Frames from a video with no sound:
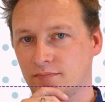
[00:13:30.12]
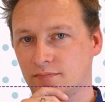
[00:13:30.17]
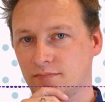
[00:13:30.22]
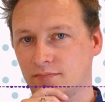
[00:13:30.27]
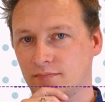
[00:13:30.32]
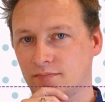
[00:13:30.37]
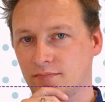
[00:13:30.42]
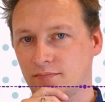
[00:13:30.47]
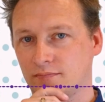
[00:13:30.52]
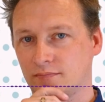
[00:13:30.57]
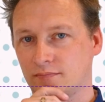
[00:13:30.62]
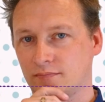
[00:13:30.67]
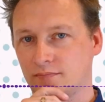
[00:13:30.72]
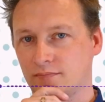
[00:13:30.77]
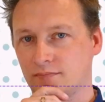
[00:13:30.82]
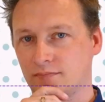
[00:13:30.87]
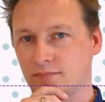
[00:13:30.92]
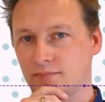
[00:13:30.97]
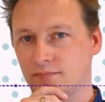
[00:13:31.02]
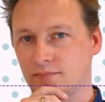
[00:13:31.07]
And yet
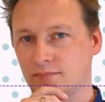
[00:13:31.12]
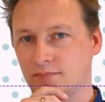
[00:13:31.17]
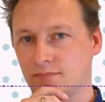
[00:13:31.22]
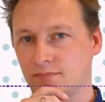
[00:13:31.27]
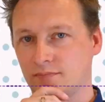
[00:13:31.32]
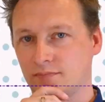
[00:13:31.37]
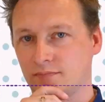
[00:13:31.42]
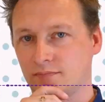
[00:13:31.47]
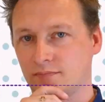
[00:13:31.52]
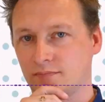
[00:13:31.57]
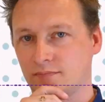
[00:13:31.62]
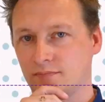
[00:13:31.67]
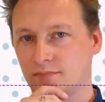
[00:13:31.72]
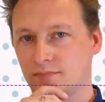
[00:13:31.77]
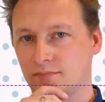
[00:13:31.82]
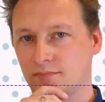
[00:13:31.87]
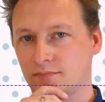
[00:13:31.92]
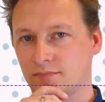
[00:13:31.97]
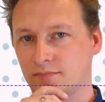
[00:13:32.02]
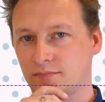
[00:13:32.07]
they would be aware
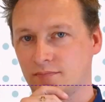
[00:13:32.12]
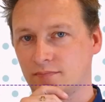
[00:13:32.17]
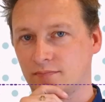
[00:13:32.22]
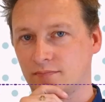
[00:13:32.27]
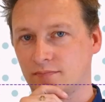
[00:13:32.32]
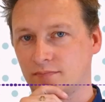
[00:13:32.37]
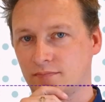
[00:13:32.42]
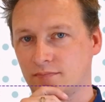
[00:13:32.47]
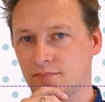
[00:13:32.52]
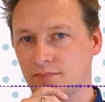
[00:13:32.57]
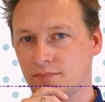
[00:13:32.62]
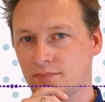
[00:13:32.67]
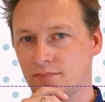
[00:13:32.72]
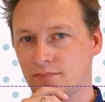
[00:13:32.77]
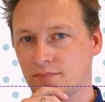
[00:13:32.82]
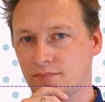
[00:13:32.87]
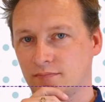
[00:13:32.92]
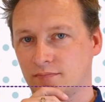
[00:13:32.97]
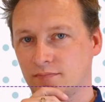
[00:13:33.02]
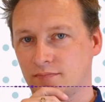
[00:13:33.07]
that they
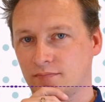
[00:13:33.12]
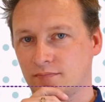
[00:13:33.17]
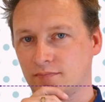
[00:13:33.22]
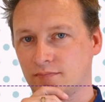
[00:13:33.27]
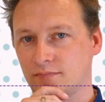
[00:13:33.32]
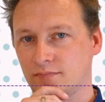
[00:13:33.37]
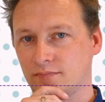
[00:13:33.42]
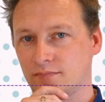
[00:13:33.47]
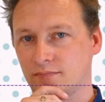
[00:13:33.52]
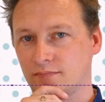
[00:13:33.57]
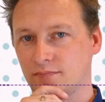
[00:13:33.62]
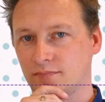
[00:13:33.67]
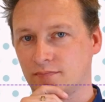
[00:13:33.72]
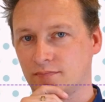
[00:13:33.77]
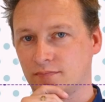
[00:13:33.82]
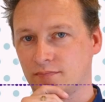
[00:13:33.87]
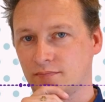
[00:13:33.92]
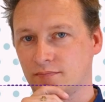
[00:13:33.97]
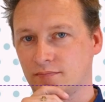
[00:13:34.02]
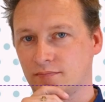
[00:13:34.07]
did quite a lot
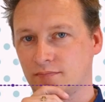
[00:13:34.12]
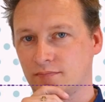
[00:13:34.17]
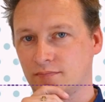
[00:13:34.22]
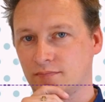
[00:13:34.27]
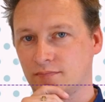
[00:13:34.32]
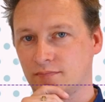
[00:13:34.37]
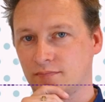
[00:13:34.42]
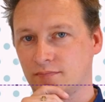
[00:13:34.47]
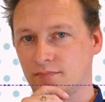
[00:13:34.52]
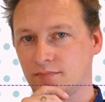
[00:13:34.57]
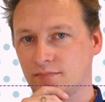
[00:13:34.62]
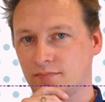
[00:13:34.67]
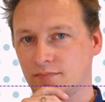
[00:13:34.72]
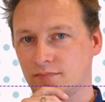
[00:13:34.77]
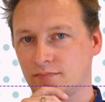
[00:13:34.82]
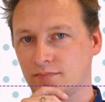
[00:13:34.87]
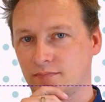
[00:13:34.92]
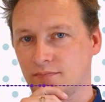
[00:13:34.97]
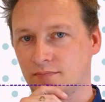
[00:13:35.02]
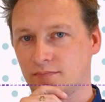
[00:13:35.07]
and so must have
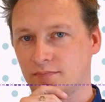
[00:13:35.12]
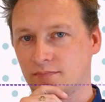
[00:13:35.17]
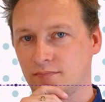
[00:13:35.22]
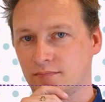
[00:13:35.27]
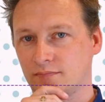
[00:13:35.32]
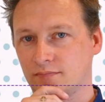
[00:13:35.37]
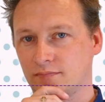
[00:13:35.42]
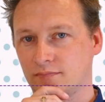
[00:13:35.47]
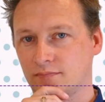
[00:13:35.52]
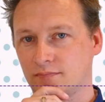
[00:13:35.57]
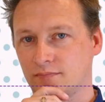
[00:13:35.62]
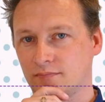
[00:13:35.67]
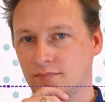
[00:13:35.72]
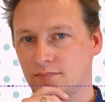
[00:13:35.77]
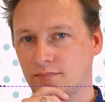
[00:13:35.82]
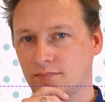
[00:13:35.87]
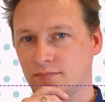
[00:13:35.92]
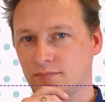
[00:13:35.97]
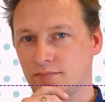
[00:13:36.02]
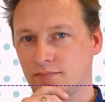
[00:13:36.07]
been there for
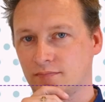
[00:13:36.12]
longer.